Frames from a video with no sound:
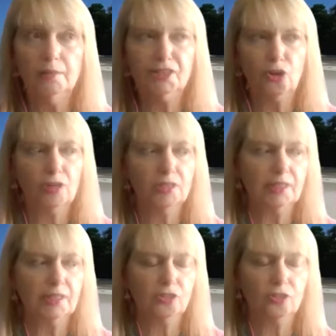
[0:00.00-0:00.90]
star
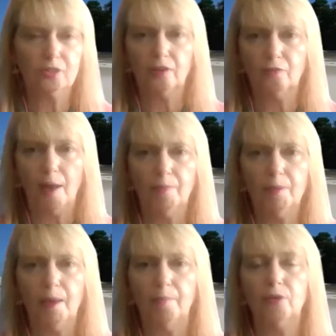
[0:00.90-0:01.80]
sisters that are family
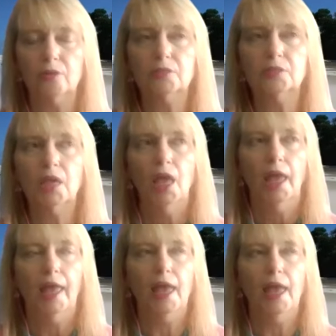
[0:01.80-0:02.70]
members.
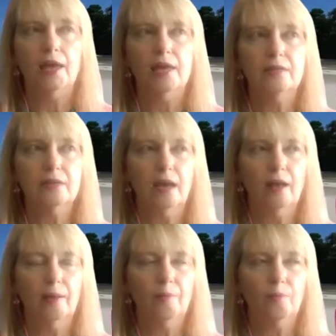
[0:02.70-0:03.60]
And
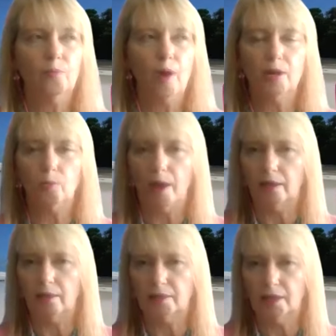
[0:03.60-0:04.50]
right
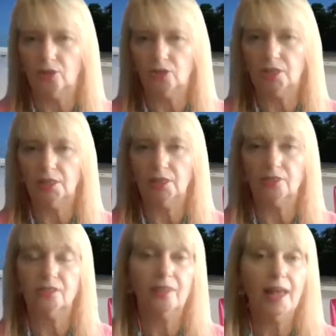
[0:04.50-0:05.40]
away, the energy
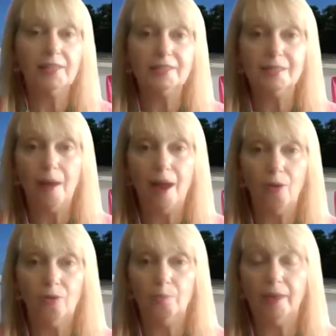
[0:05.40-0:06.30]
cleared. So that's the
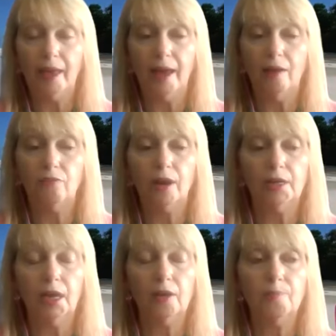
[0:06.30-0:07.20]
power that we have right
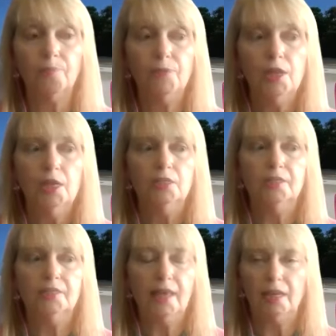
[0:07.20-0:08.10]
now,
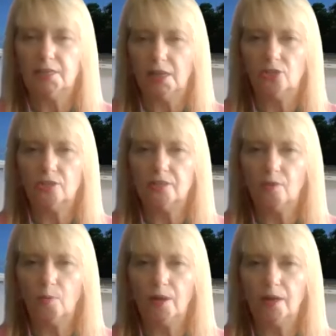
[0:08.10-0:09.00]
to set intentions
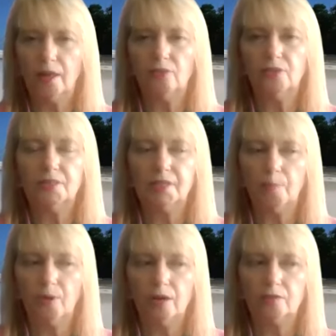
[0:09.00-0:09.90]
for one another, to say
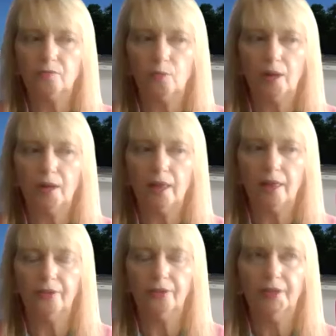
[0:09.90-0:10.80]
prayers for one
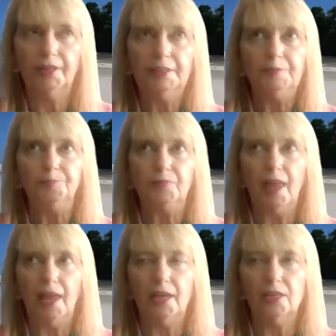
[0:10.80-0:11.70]
another,
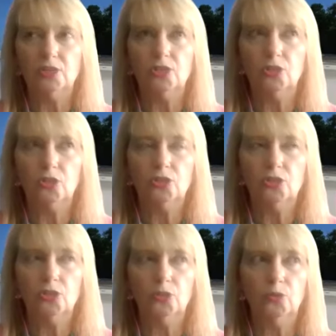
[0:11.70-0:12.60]
and
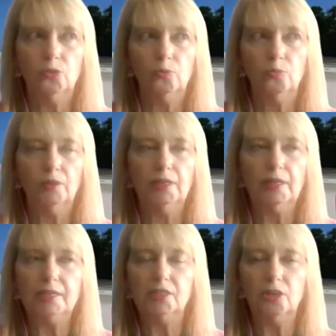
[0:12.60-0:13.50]
to
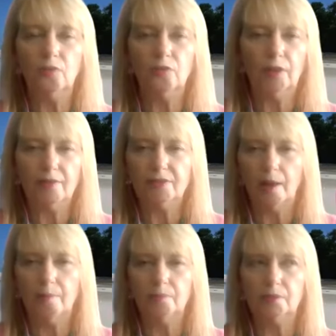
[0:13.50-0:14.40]
release, you know, for
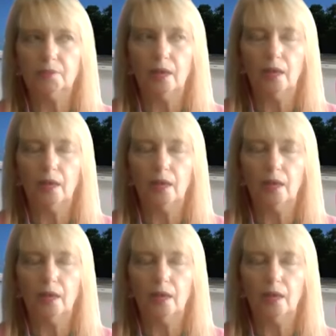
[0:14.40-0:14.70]
lifetimes,